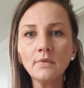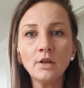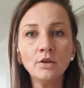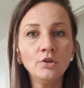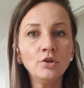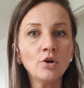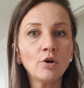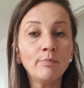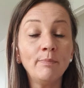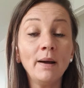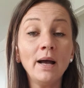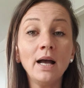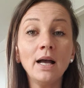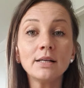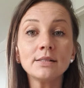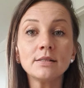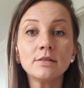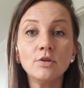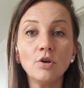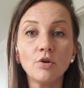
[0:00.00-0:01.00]
your
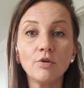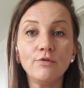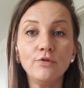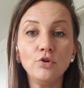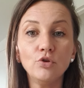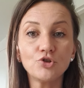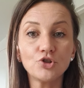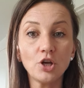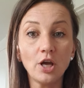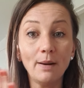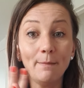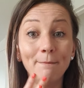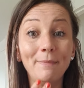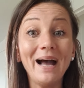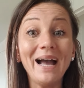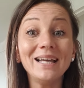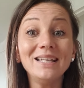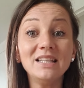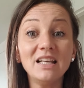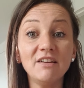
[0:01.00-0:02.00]
past, your future,
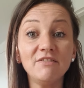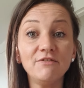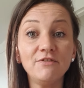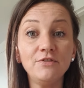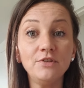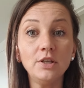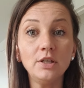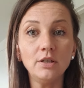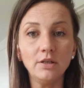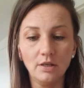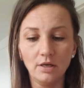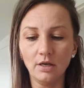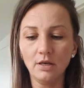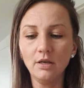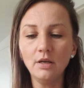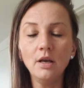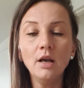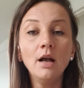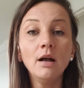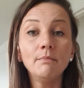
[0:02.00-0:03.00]
by the fear,
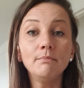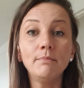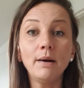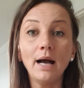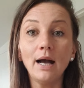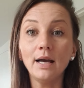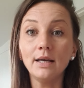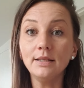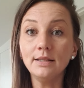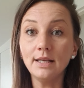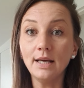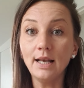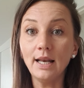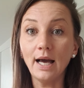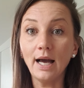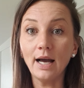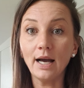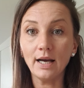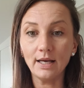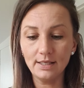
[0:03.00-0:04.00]
by the
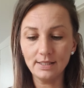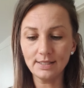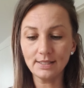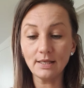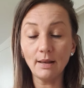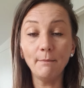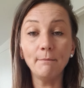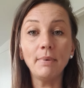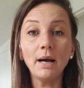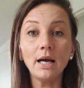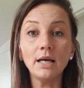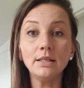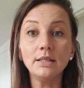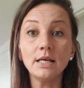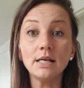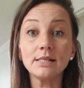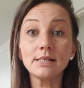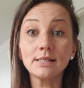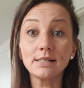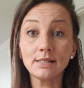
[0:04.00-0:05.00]
lies, by
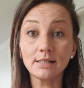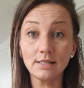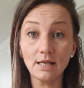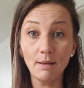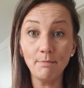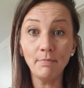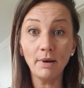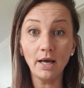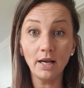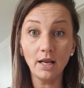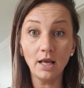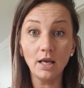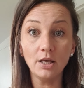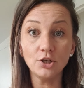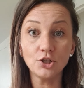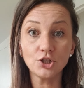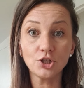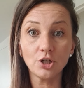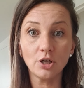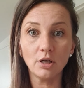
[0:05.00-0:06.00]
the
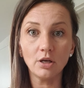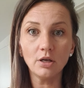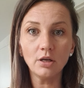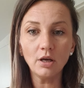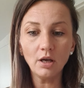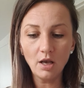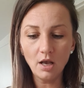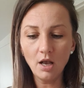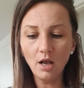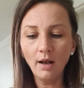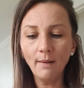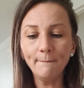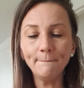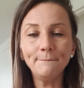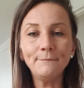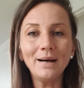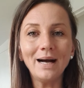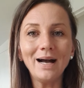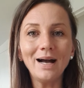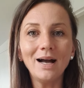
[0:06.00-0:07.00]
separation,
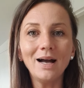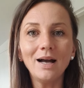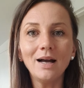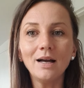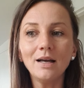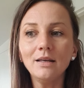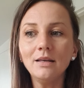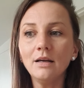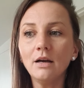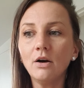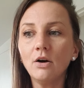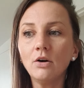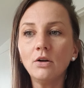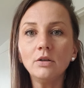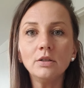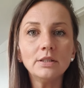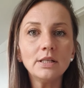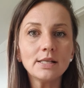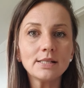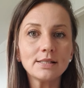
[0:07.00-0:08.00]
by
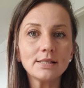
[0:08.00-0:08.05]
all the